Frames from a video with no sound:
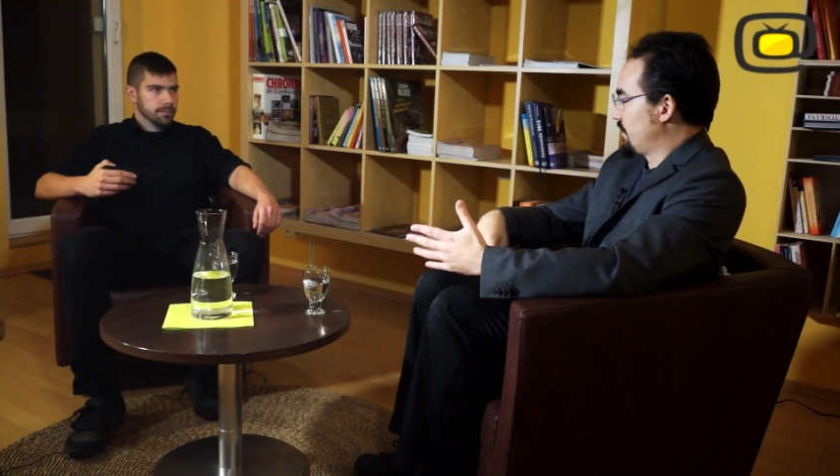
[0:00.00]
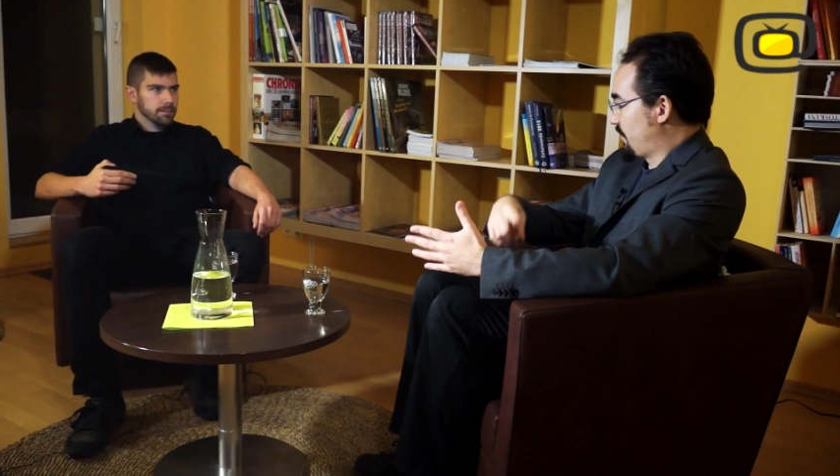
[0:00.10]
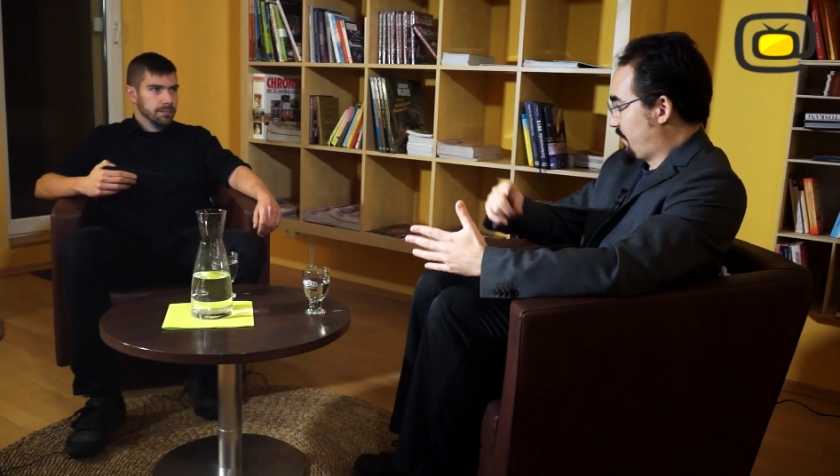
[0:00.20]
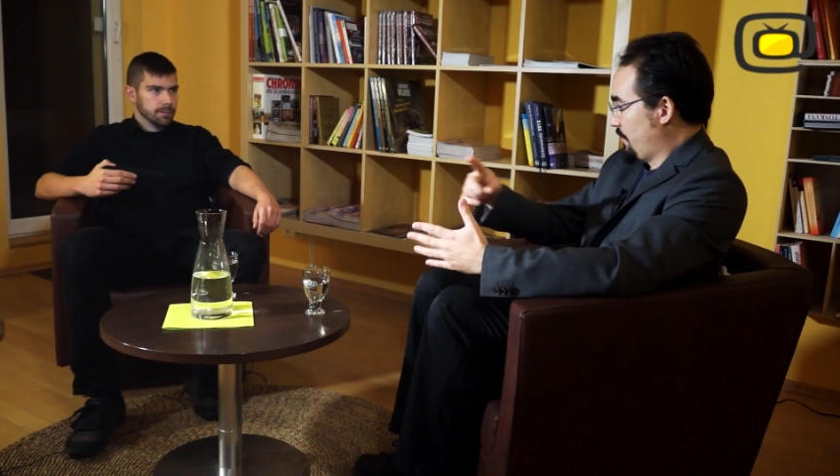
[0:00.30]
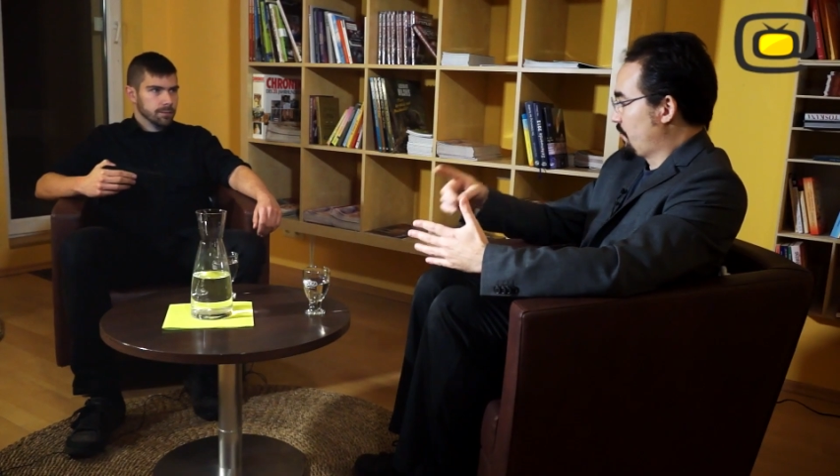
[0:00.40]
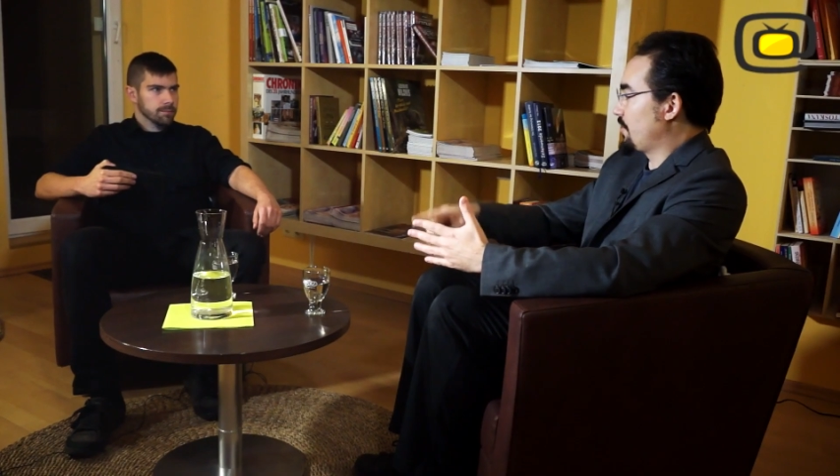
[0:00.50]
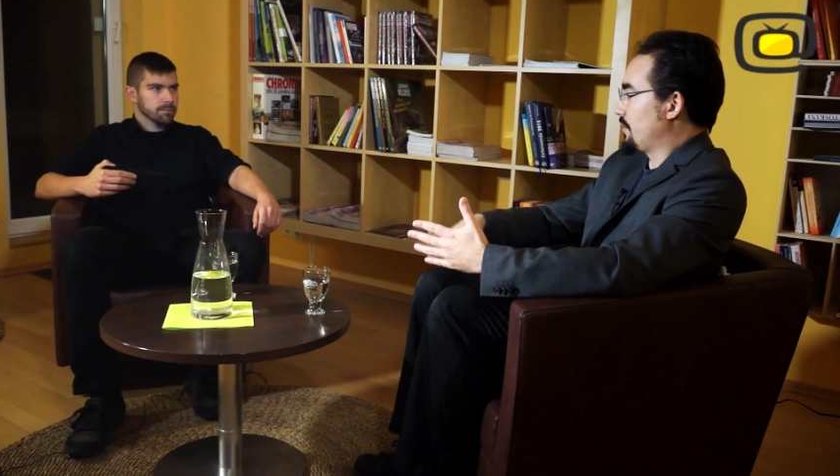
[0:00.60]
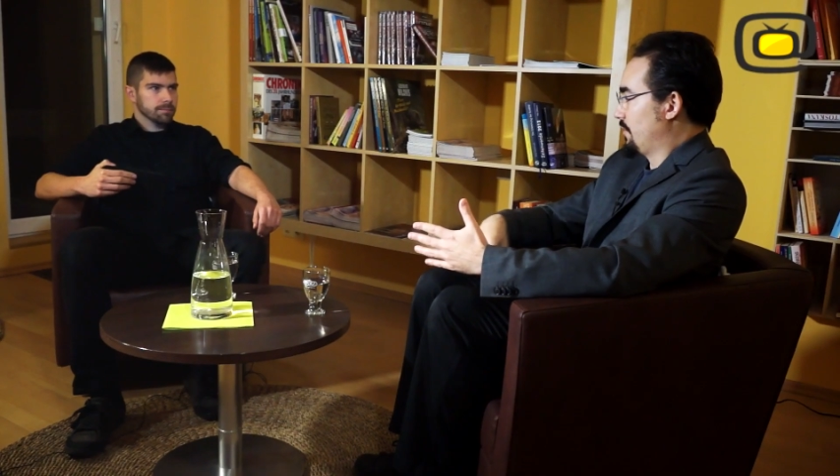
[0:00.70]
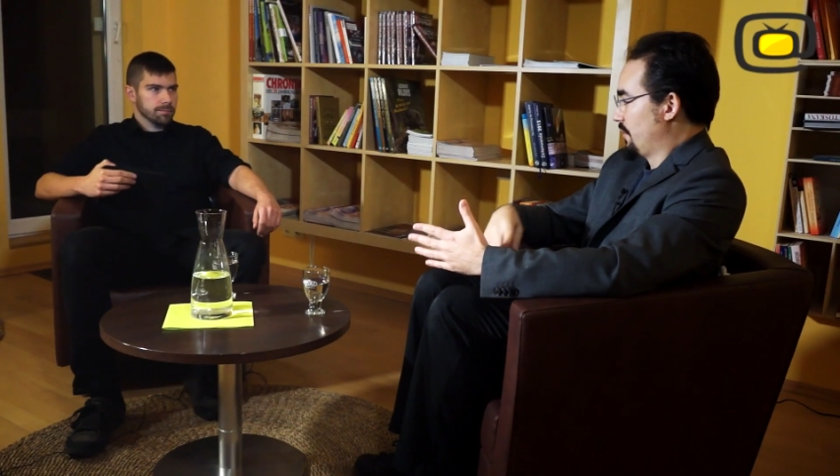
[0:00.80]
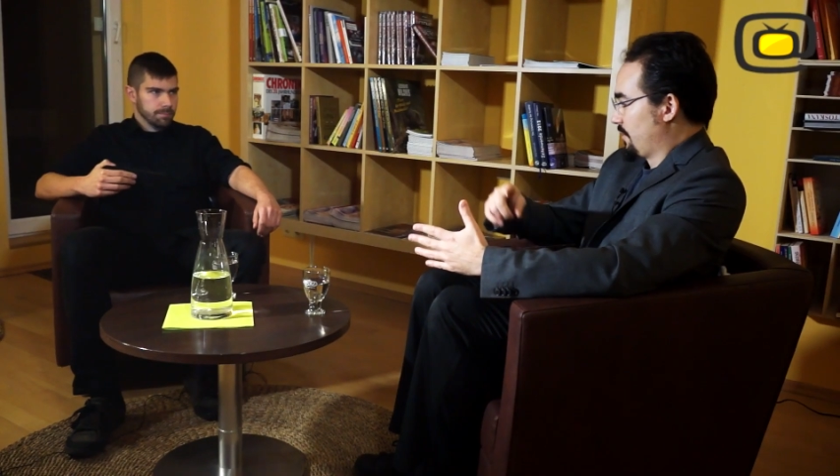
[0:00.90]

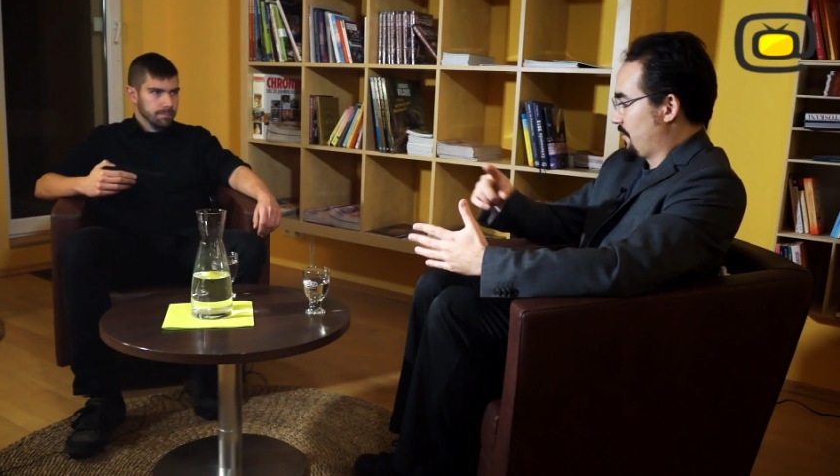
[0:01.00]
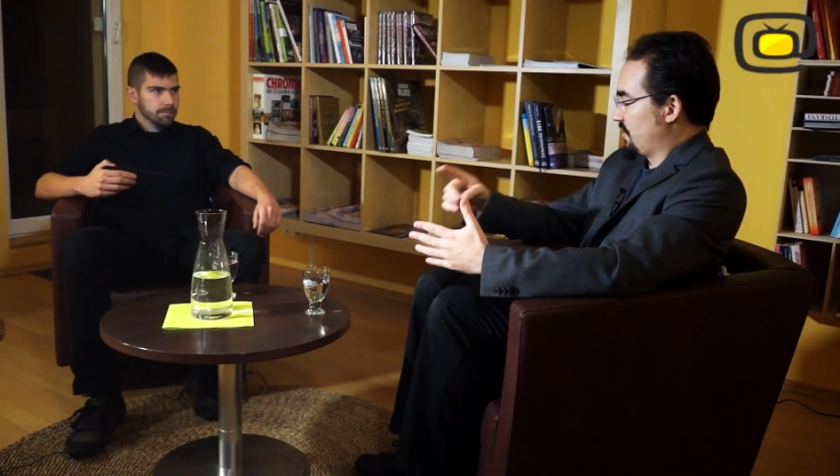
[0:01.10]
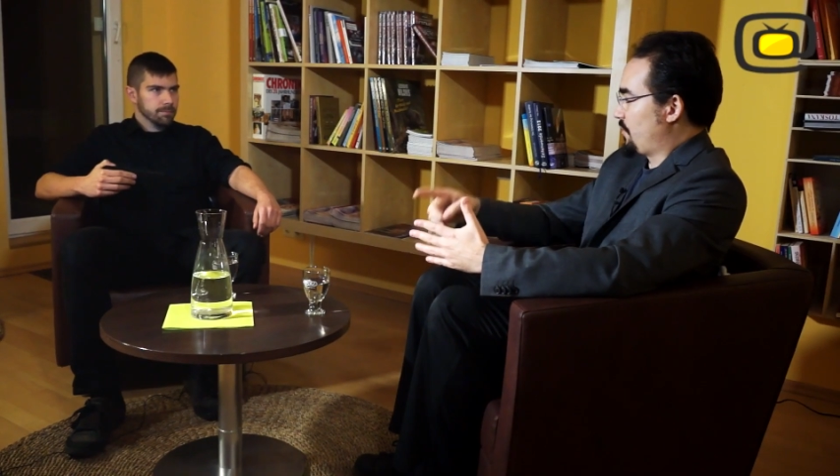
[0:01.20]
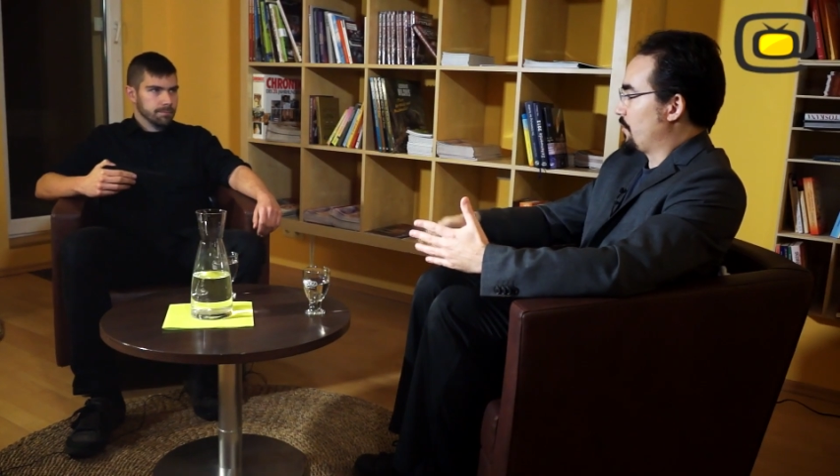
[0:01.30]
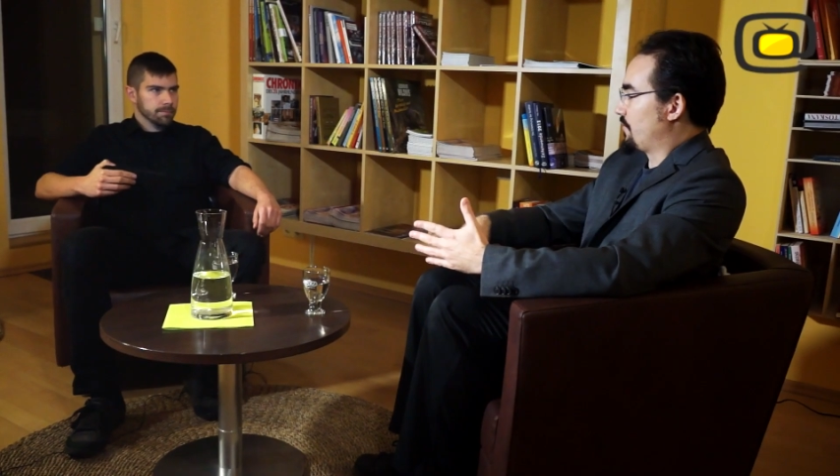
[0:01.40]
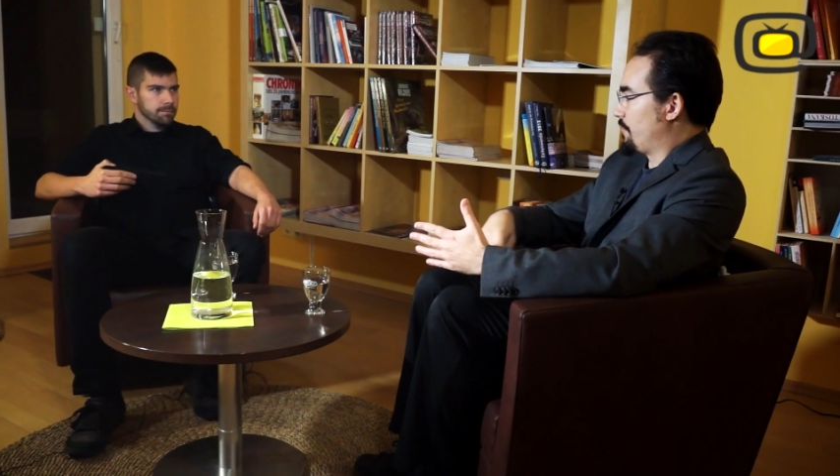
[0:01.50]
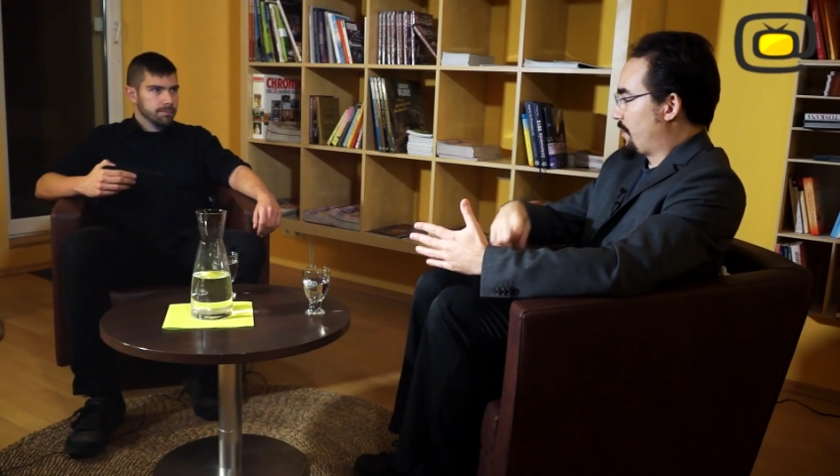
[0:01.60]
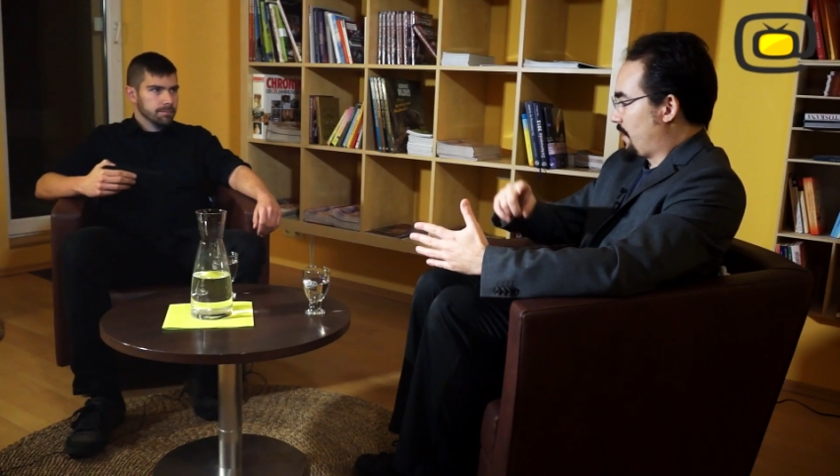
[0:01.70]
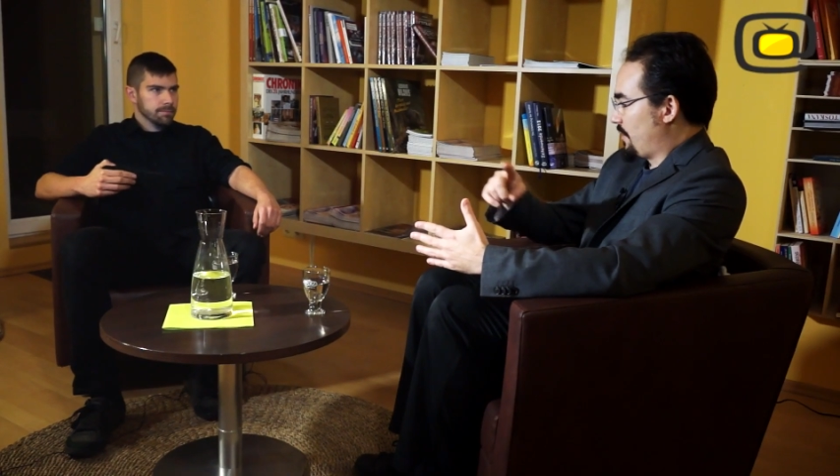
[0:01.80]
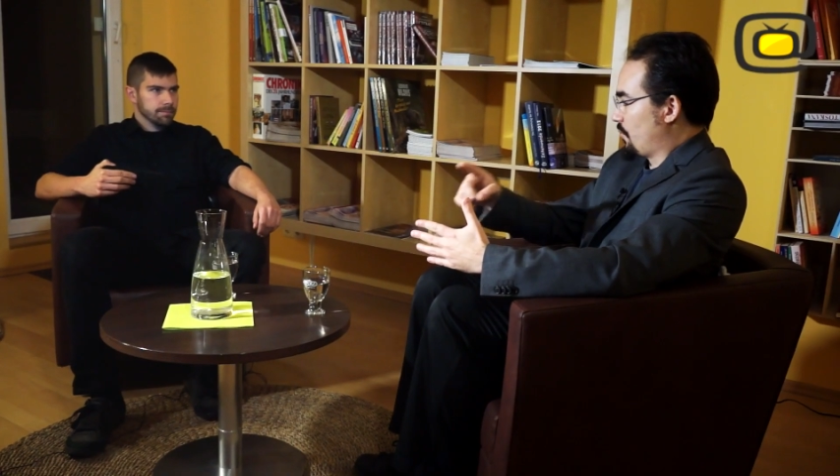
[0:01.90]
consumption because people have to
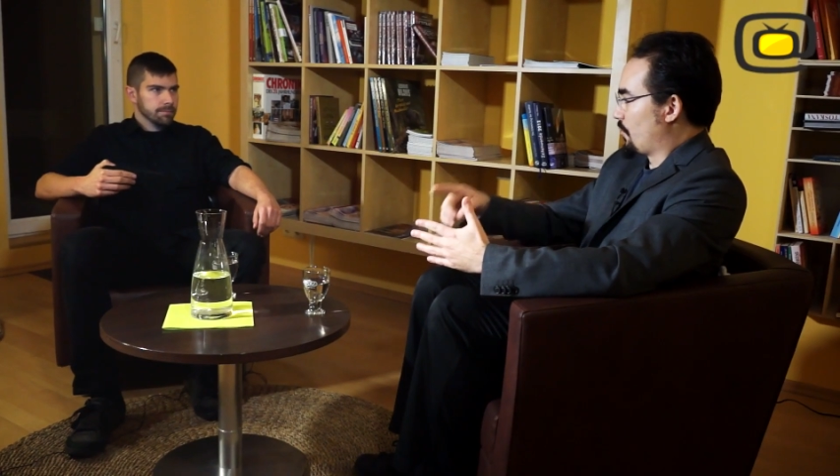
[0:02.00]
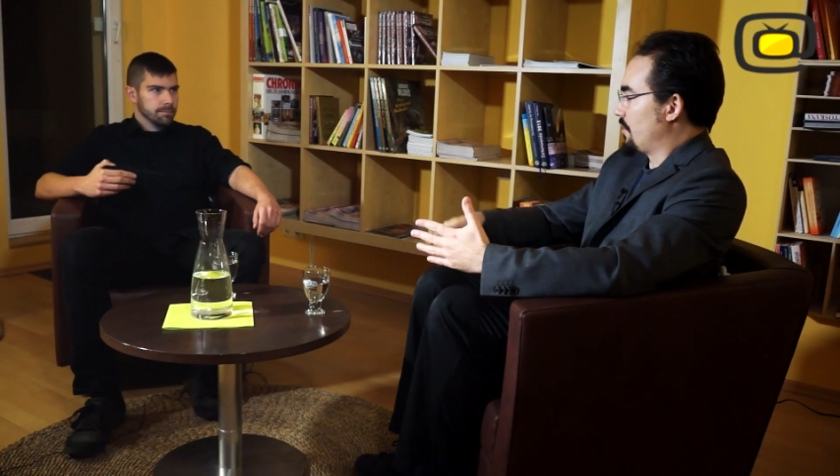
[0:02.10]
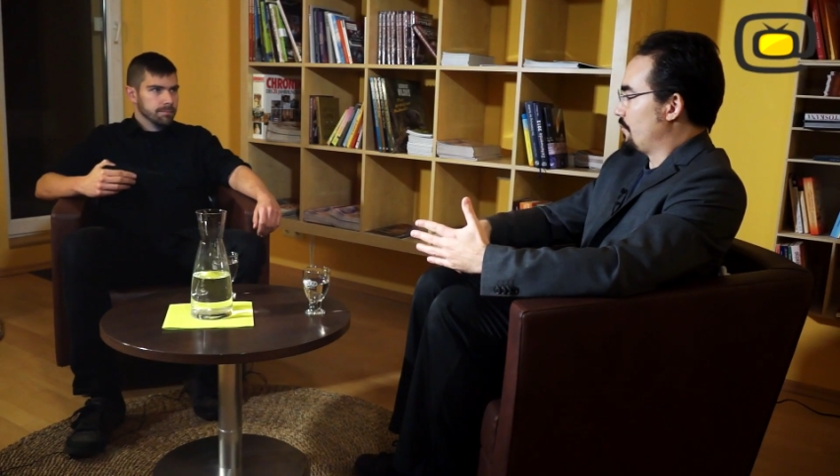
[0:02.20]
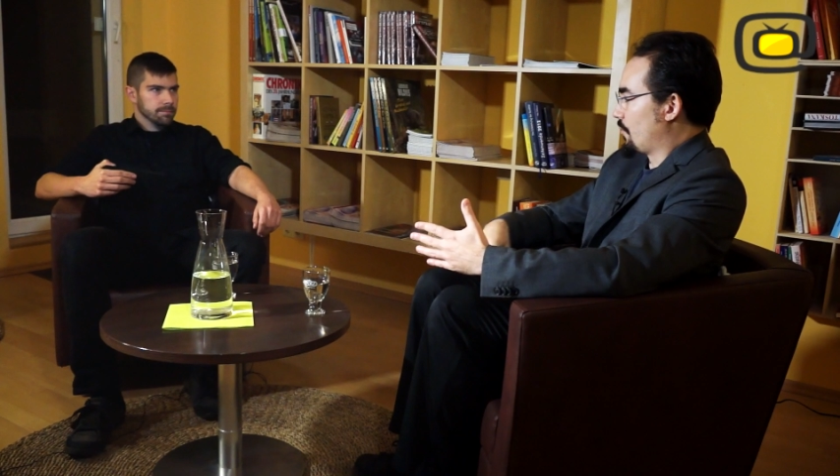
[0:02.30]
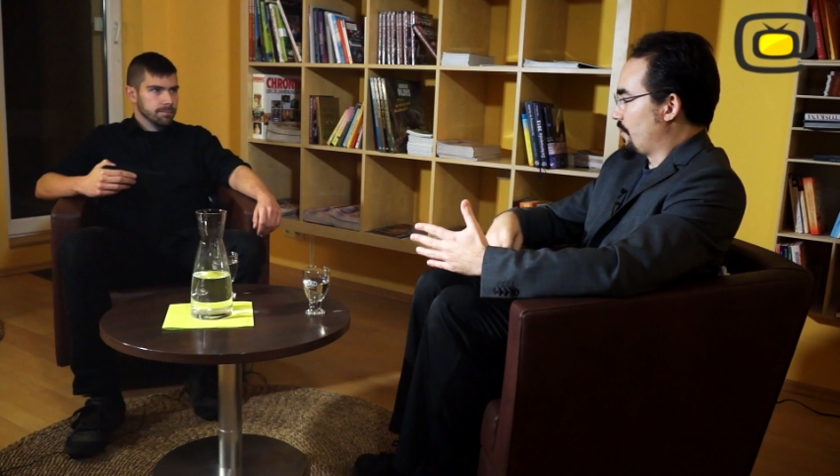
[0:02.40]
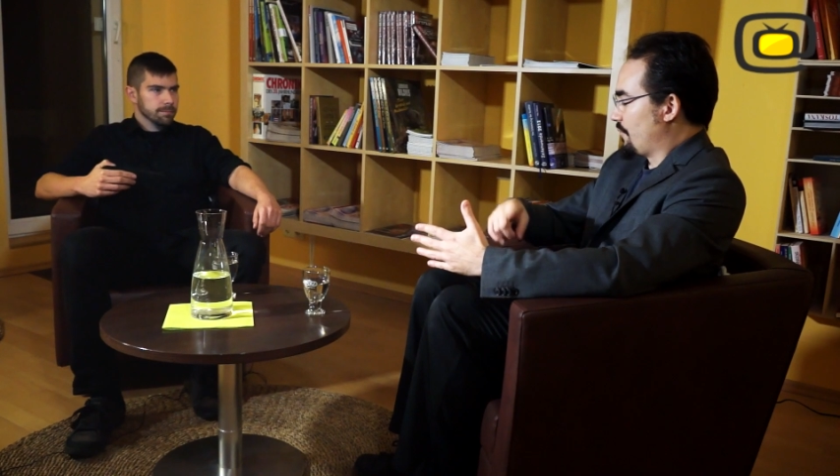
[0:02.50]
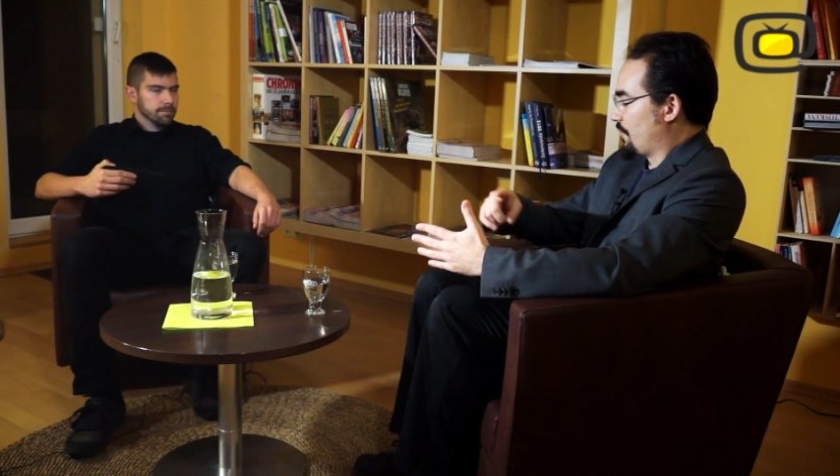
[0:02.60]
buy more and more and